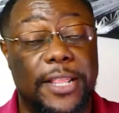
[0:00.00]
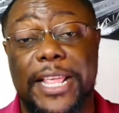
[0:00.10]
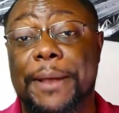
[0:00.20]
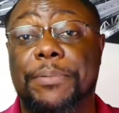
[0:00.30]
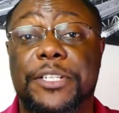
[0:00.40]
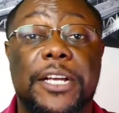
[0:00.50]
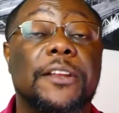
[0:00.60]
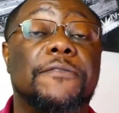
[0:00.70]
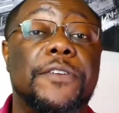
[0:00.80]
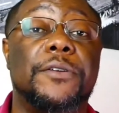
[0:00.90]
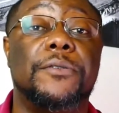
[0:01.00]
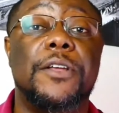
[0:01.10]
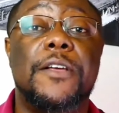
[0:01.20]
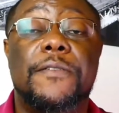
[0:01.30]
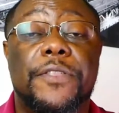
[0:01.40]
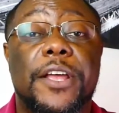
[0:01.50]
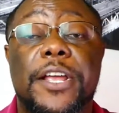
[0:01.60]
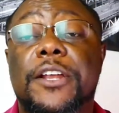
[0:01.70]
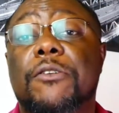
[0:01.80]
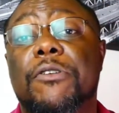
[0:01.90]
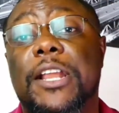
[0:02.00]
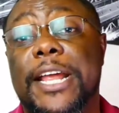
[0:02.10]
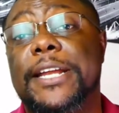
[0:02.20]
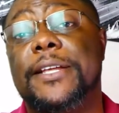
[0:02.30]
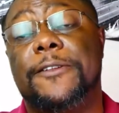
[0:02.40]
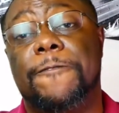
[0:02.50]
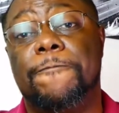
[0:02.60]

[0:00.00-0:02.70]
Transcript: that particular field. They're interrelated.